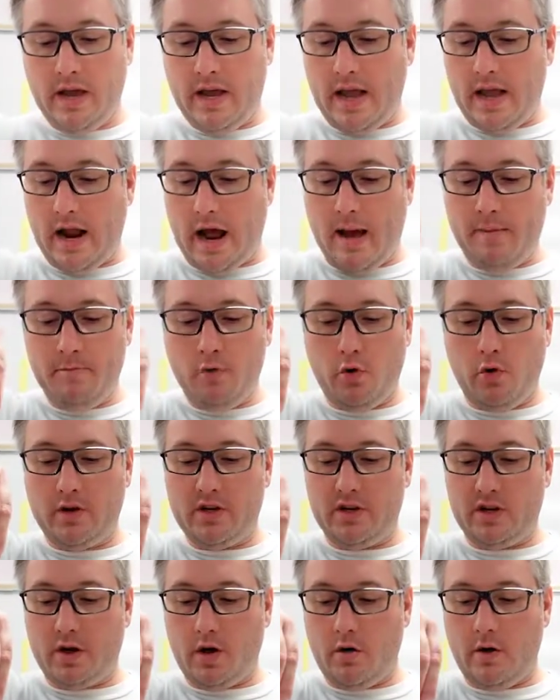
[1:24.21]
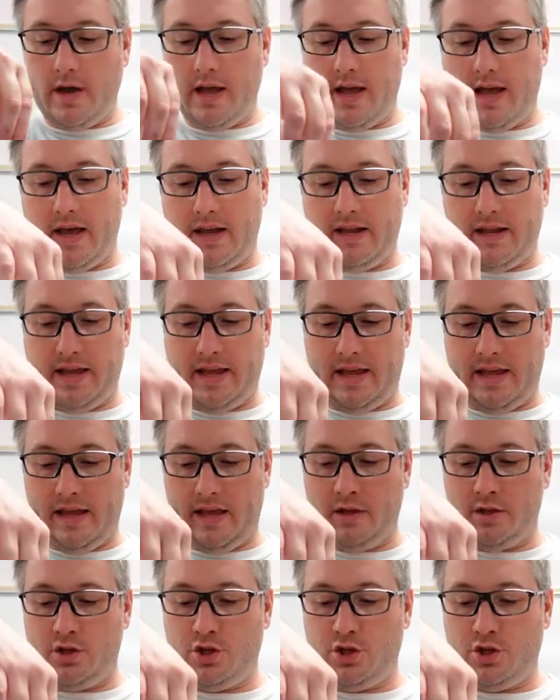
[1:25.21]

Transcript: and I'm going to go ahead and